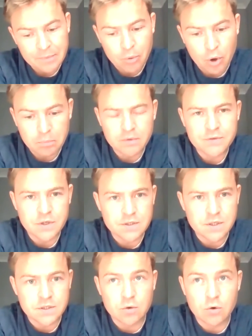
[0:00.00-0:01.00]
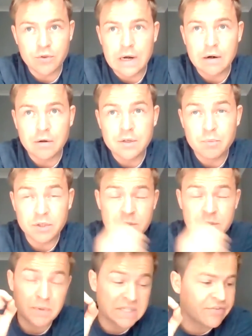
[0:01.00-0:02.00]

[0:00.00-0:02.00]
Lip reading: and the Department of Justice in Northern Ireland.